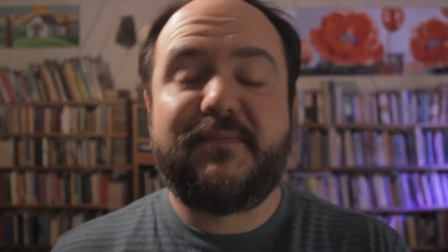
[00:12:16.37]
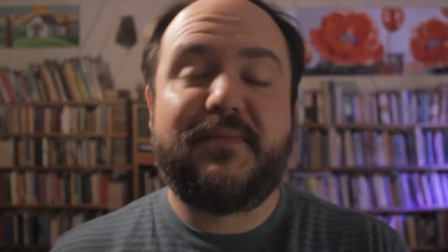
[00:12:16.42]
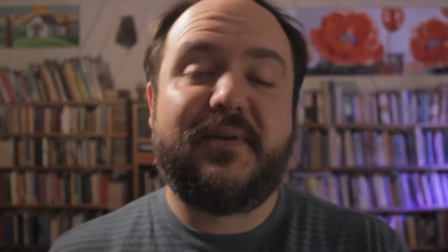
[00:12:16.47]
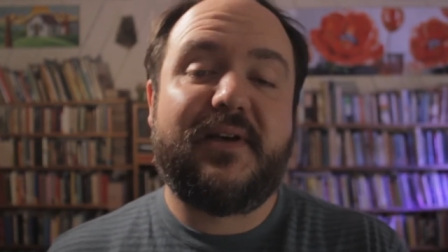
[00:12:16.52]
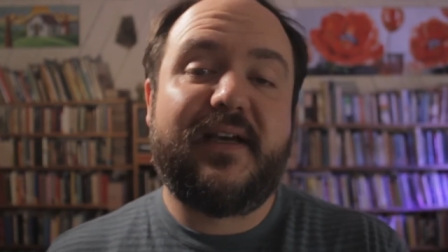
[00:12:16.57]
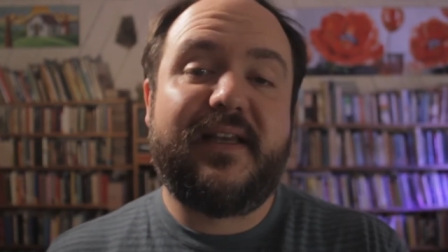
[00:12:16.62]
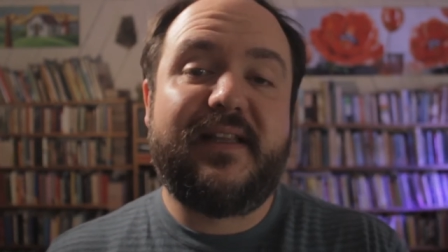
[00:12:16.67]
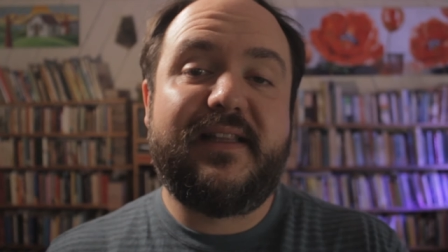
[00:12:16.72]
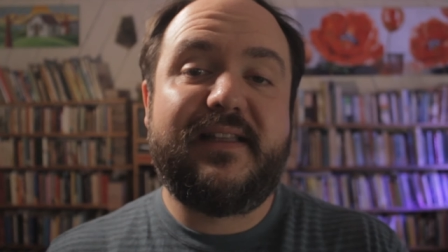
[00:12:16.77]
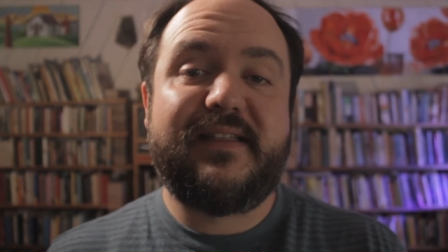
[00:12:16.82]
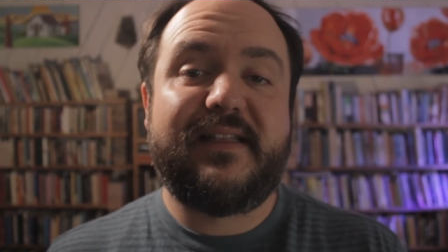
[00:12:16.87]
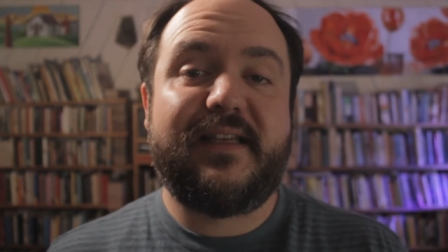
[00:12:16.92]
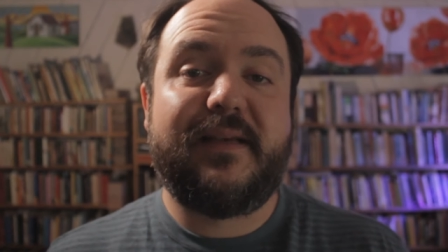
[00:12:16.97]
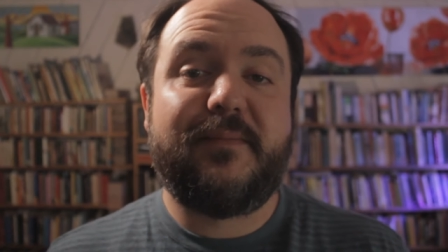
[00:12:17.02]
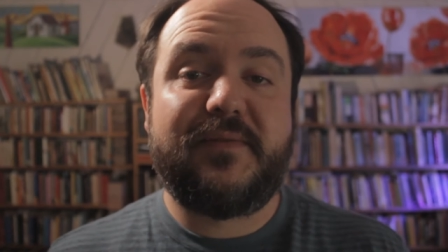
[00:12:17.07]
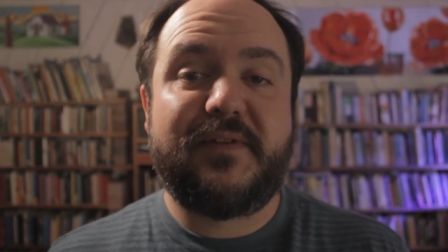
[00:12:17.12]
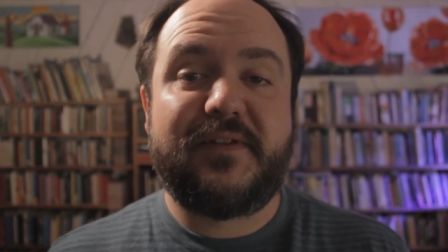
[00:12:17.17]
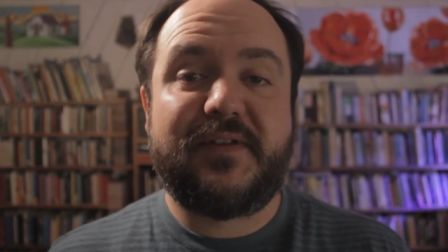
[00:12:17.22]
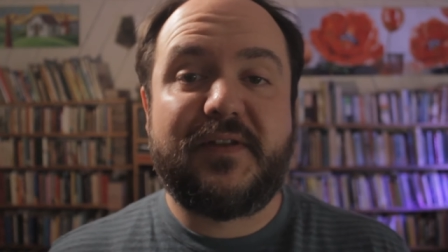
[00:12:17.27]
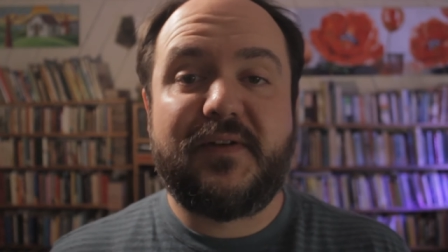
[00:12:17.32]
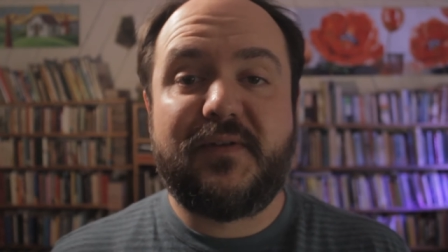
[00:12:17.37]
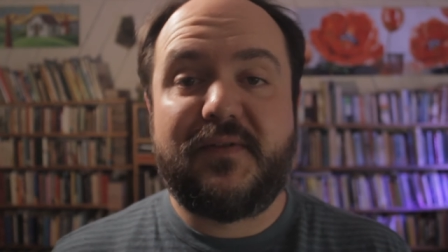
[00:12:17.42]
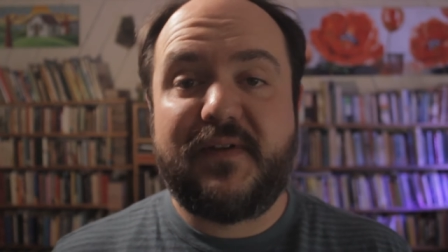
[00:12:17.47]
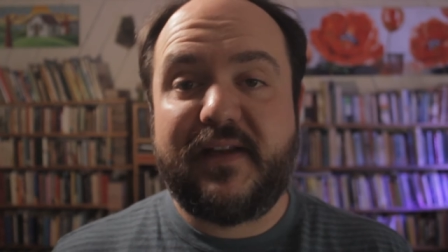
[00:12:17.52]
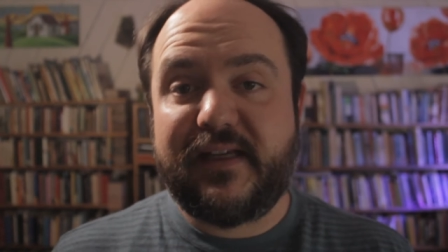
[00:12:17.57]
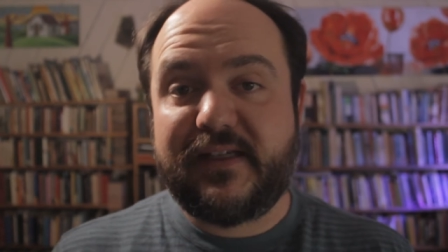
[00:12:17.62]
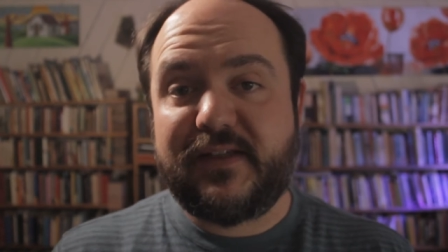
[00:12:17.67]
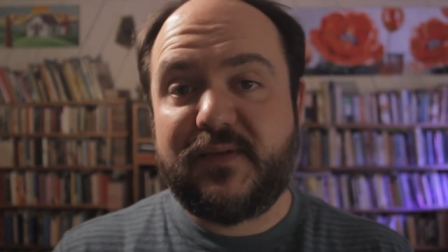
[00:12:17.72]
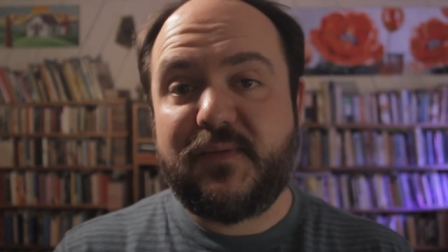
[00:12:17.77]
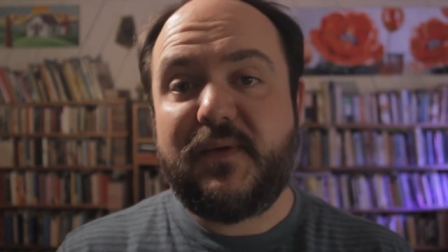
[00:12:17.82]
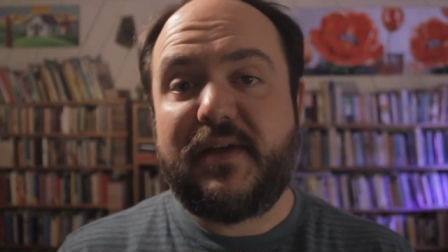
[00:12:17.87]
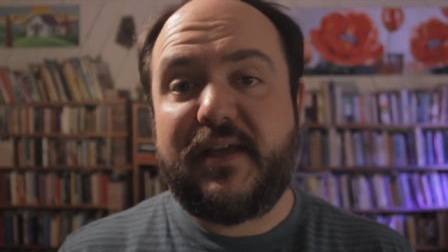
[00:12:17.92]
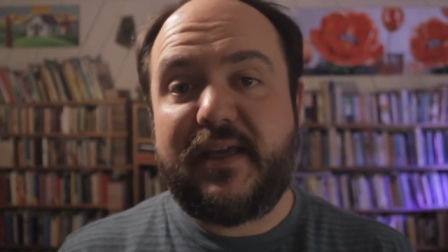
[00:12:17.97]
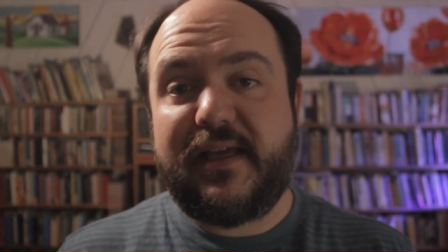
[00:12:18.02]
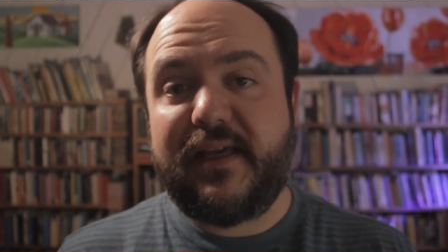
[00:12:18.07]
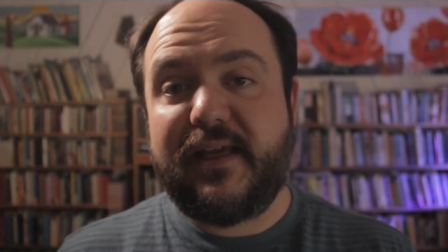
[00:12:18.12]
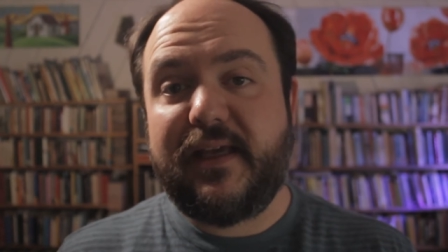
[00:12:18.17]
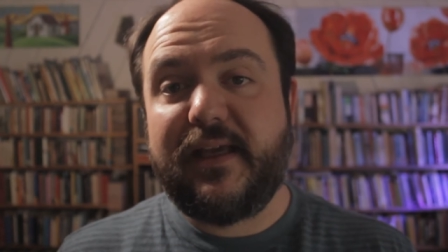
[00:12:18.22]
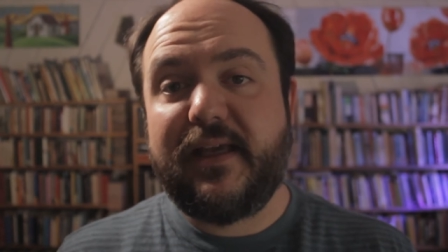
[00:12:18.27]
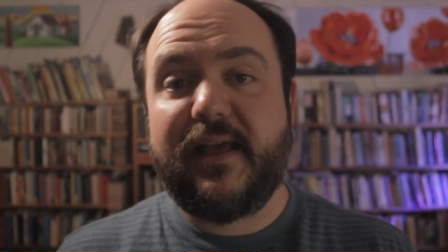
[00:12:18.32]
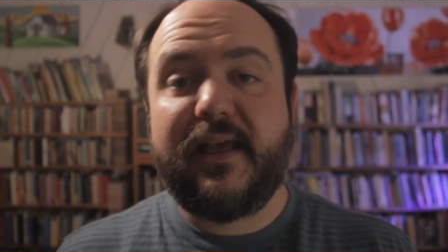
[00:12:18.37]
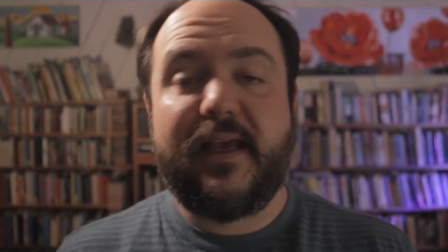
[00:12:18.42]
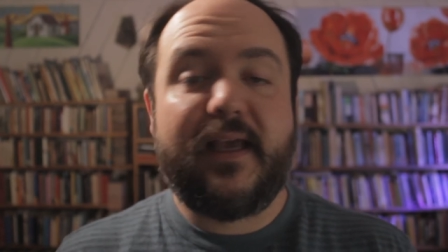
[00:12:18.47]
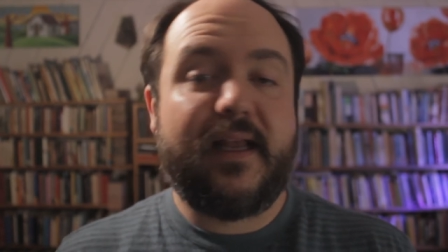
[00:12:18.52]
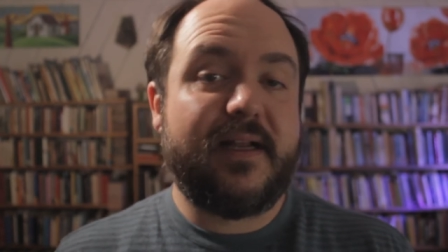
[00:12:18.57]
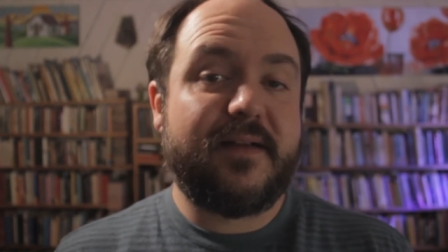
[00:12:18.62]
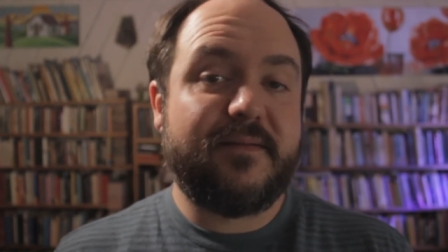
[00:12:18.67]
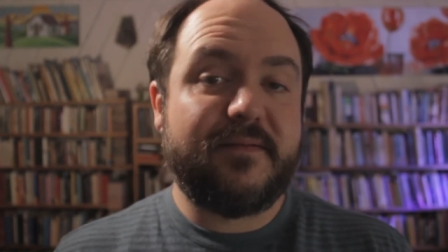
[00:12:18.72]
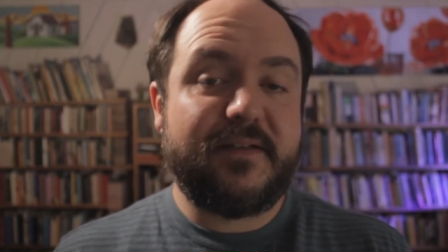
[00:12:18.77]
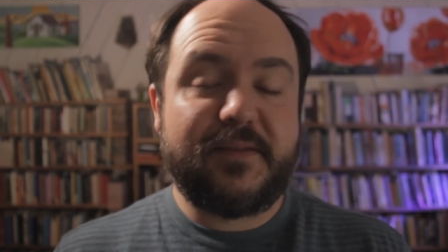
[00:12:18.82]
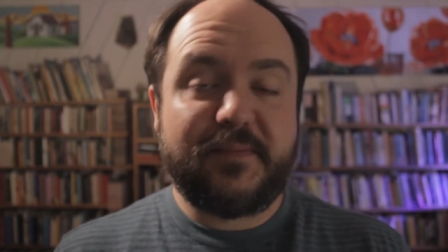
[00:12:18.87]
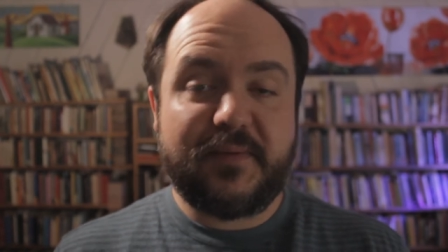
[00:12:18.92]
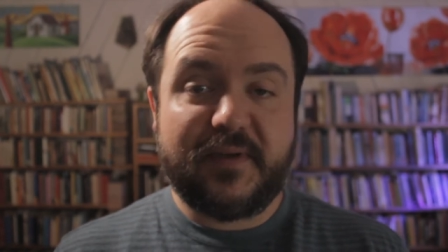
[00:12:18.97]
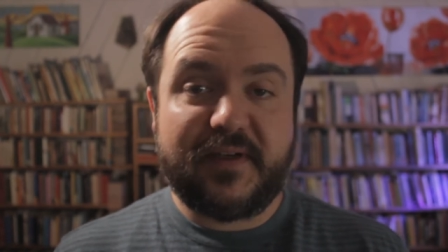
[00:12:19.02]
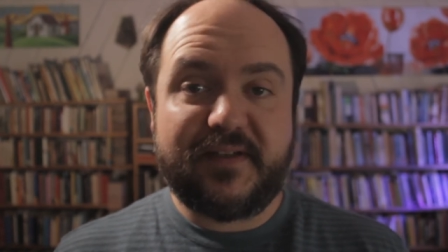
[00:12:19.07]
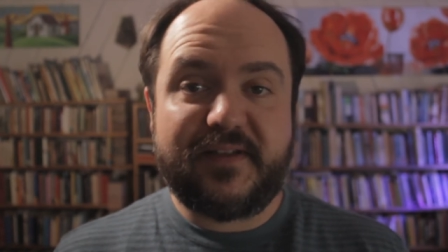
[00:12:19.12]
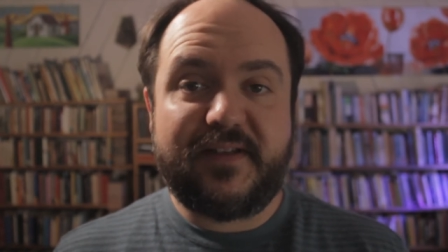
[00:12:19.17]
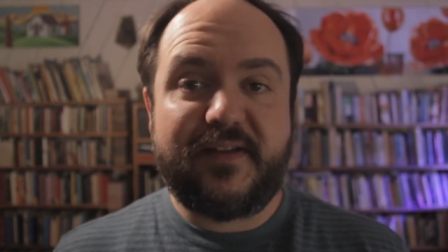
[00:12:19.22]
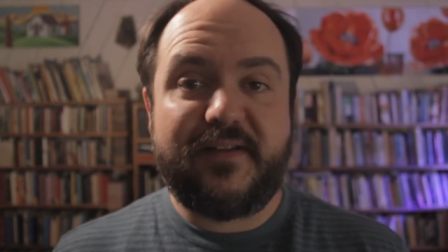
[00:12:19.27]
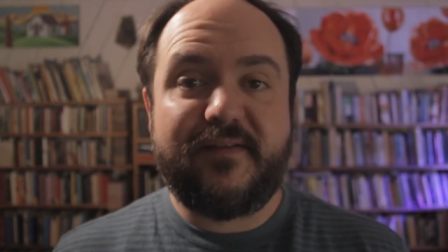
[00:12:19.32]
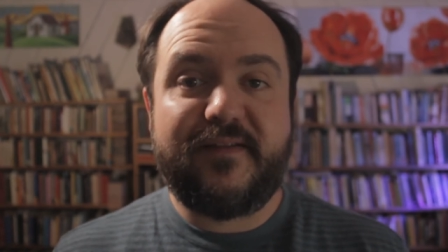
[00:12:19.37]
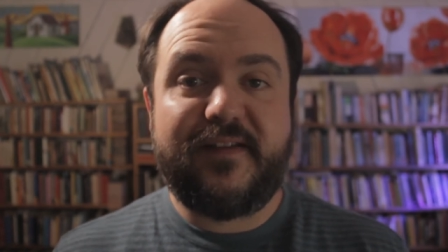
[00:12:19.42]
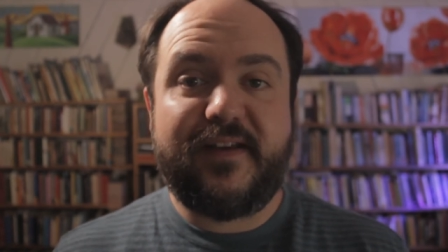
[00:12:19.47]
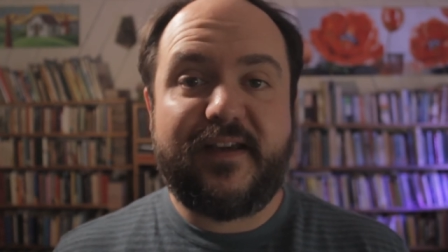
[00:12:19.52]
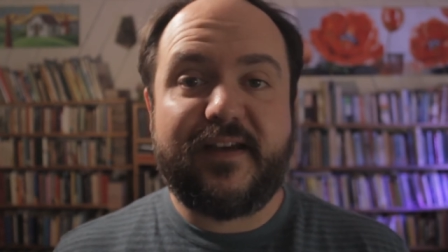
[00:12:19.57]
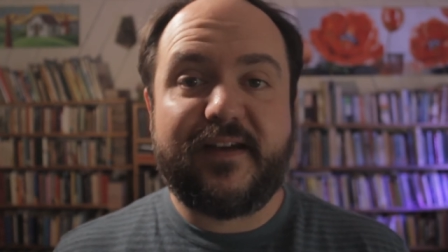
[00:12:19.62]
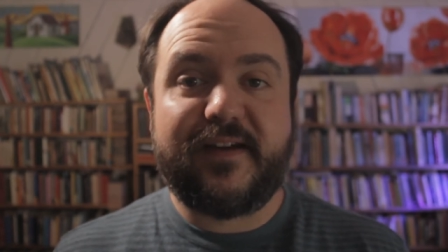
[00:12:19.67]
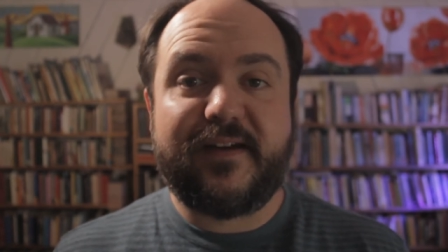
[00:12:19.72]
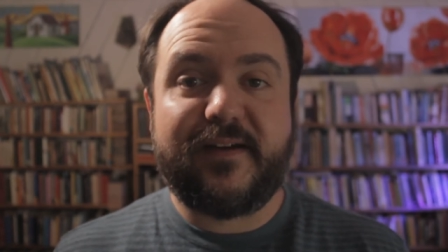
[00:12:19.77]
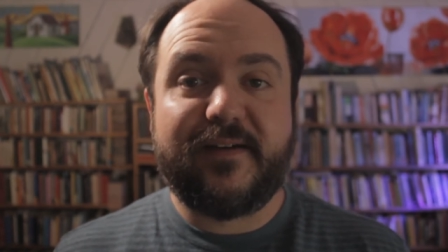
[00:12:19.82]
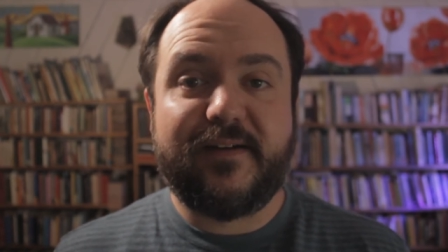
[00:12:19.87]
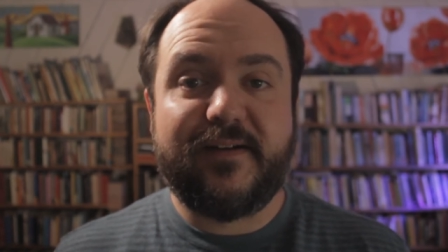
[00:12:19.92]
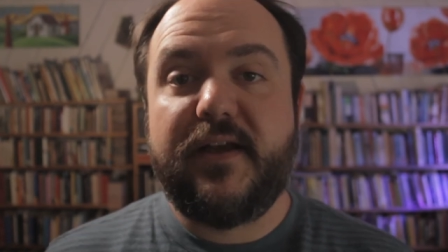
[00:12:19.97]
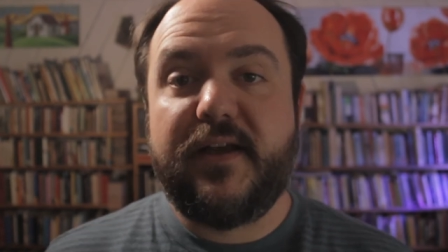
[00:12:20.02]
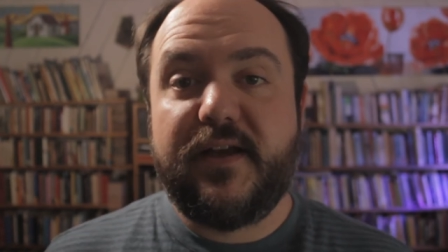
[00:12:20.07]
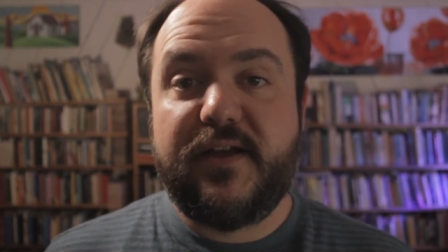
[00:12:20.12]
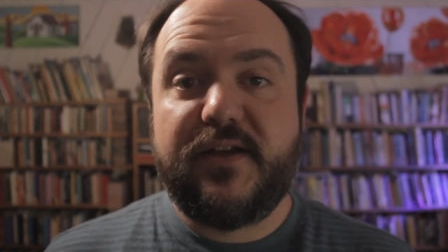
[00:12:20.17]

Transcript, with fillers: behind this episode next week, and I'll respond to you there.